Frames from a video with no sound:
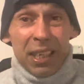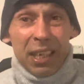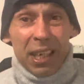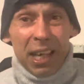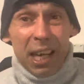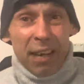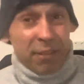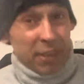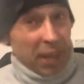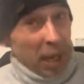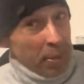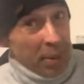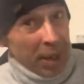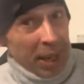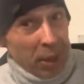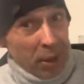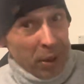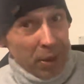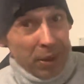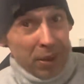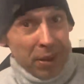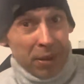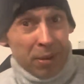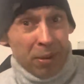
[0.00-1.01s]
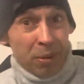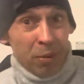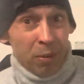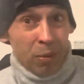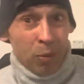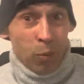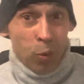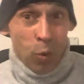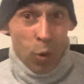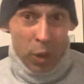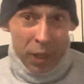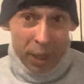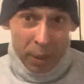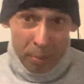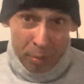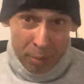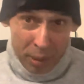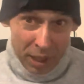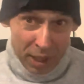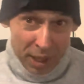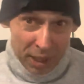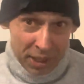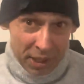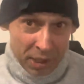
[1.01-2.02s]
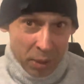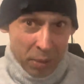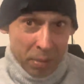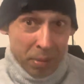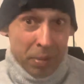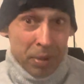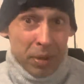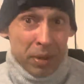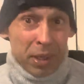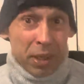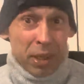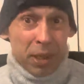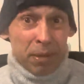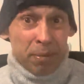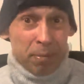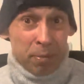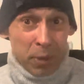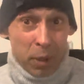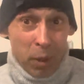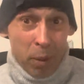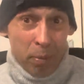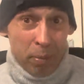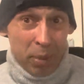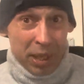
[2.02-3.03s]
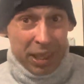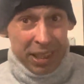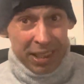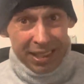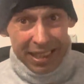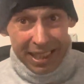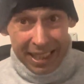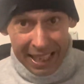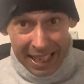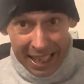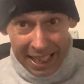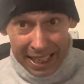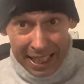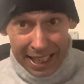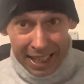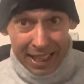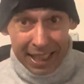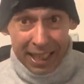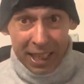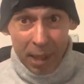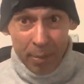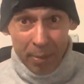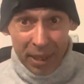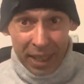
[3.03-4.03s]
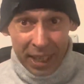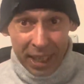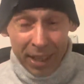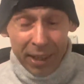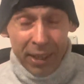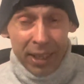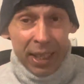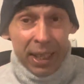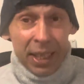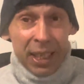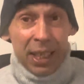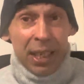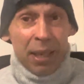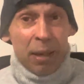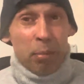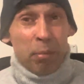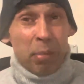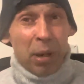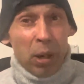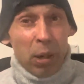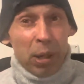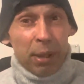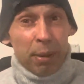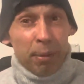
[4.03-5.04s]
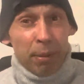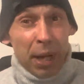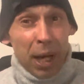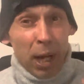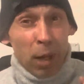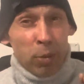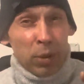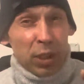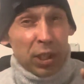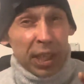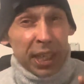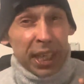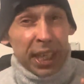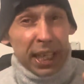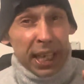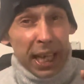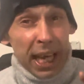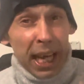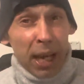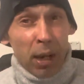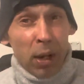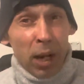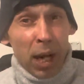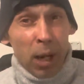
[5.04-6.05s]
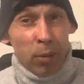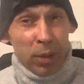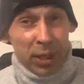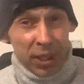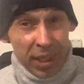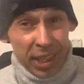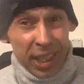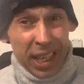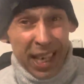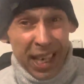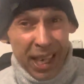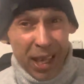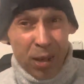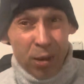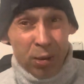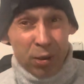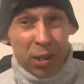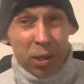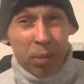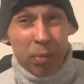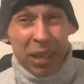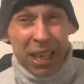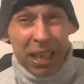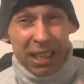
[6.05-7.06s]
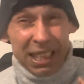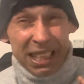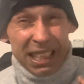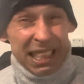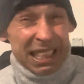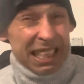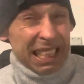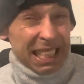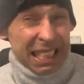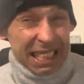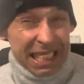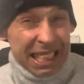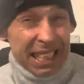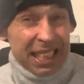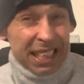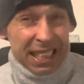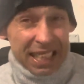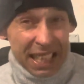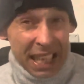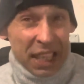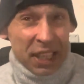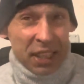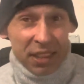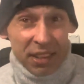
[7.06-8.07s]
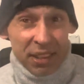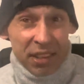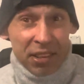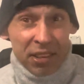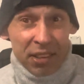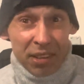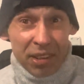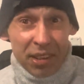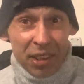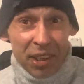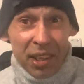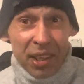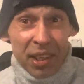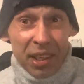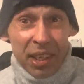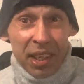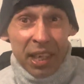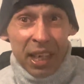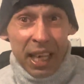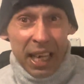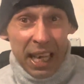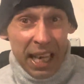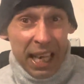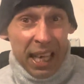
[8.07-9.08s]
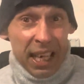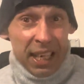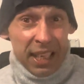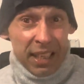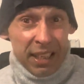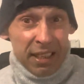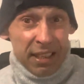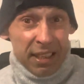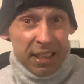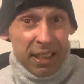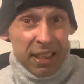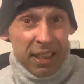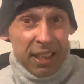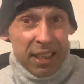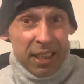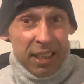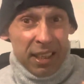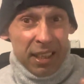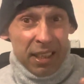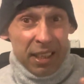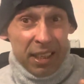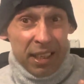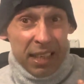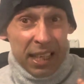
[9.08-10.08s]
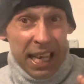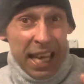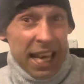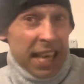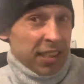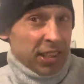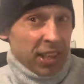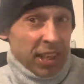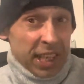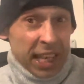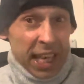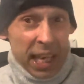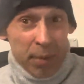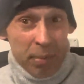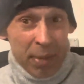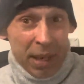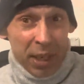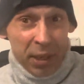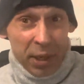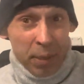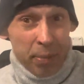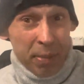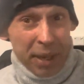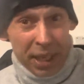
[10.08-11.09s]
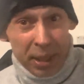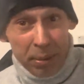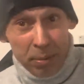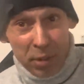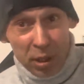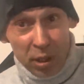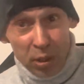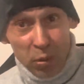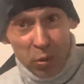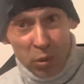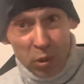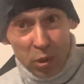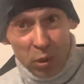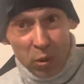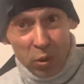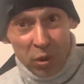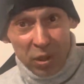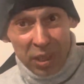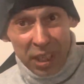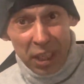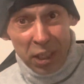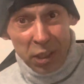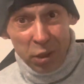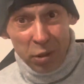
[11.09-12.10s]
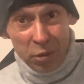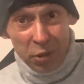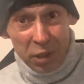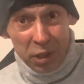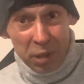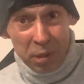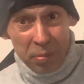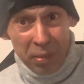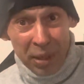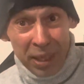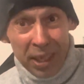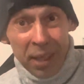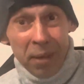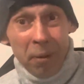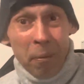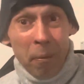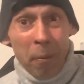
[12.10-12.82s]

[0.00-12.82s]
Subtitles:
I've come out, walking past them, gone past the gate, coming out. But I was in the house. I was in the house about 60 seconds, and as I came out the Madame Tussauds entrance bit,